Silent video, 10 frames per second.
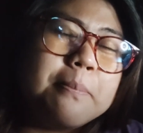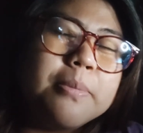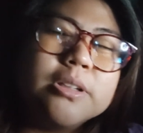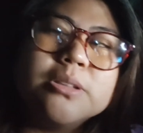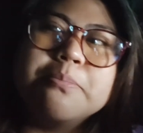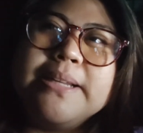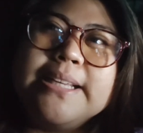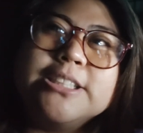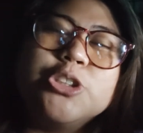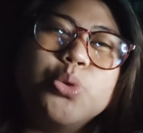But
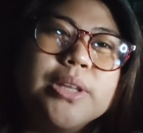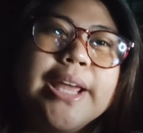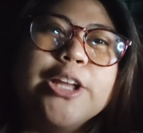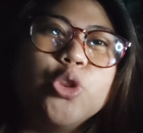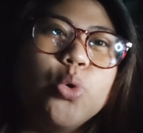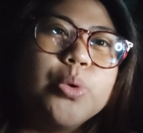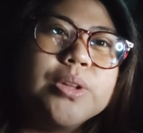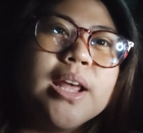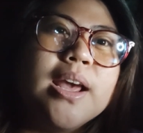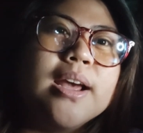please do take note
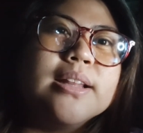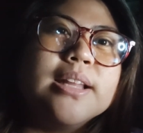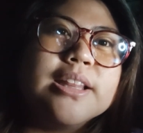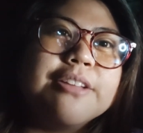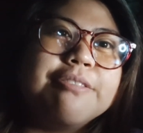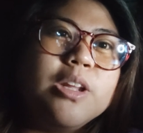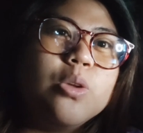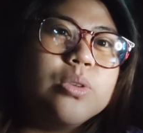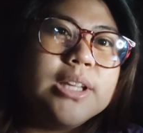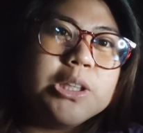that the
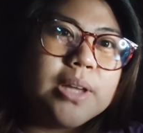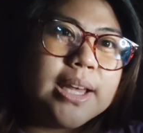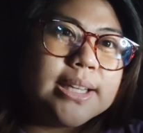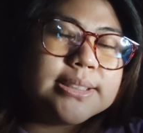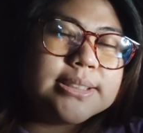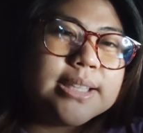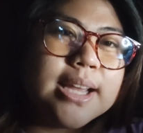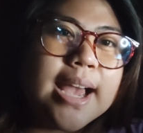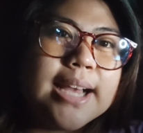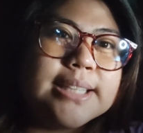Fiido D2S
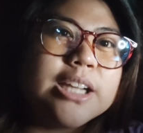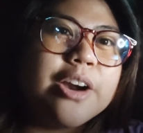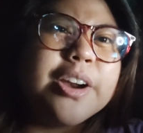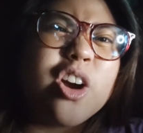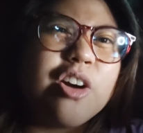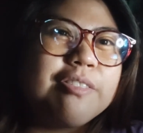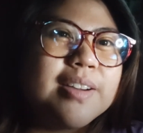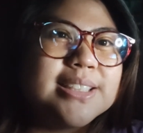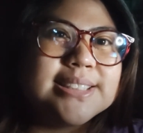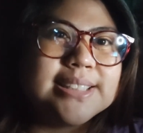has a
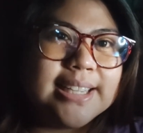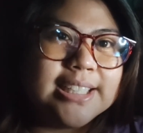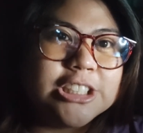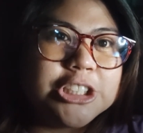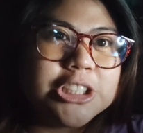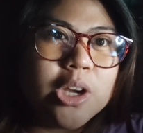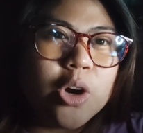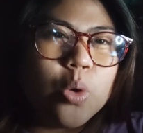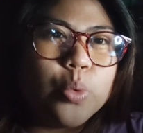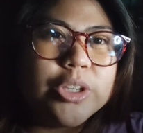recovery stage,
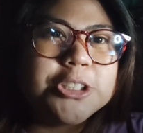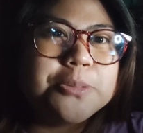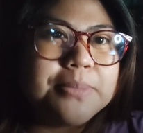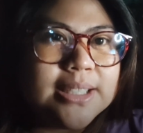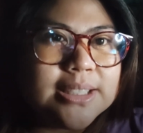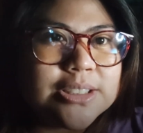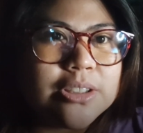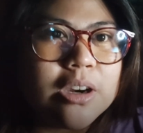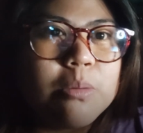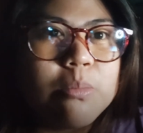which means
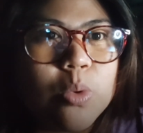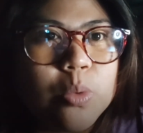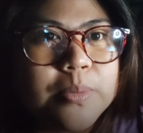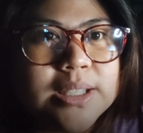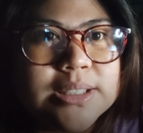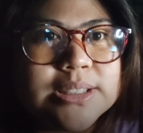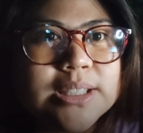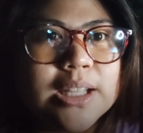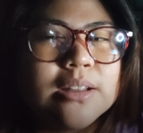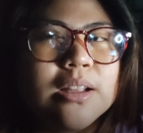there are moments
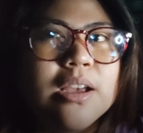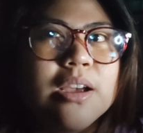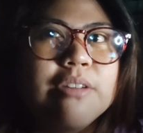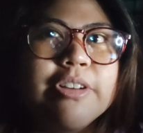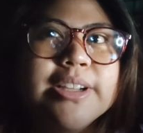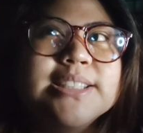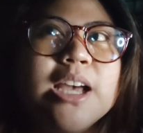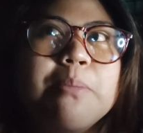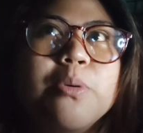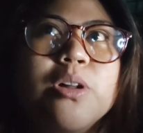that, for
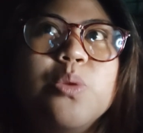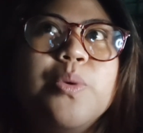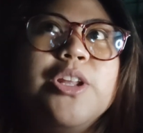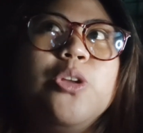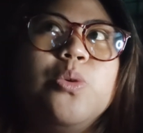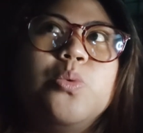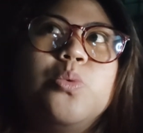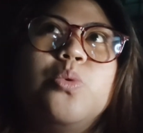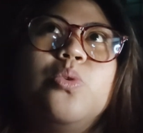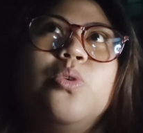example, when
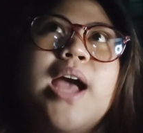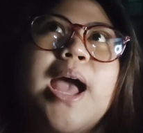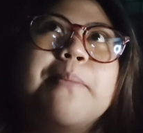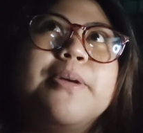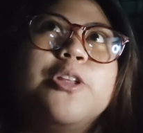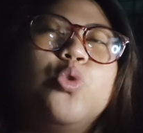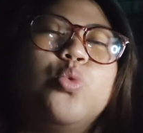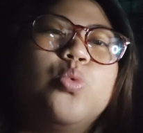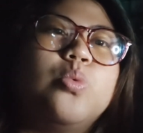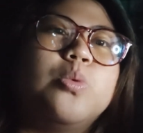you happen
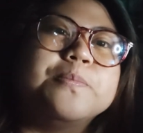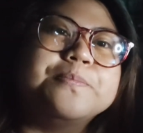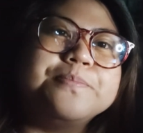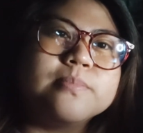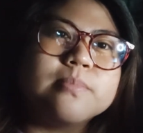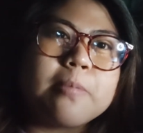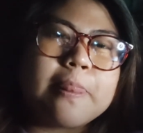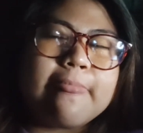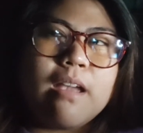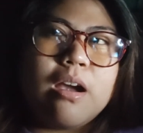to
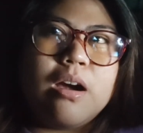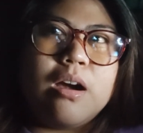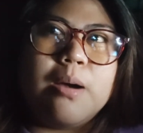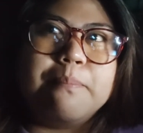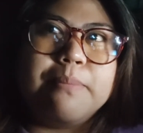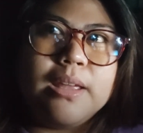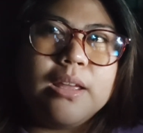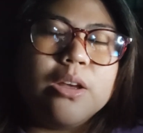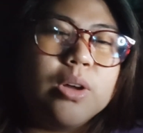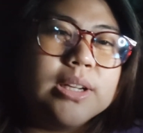
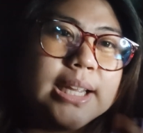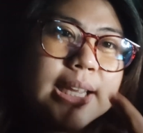be on a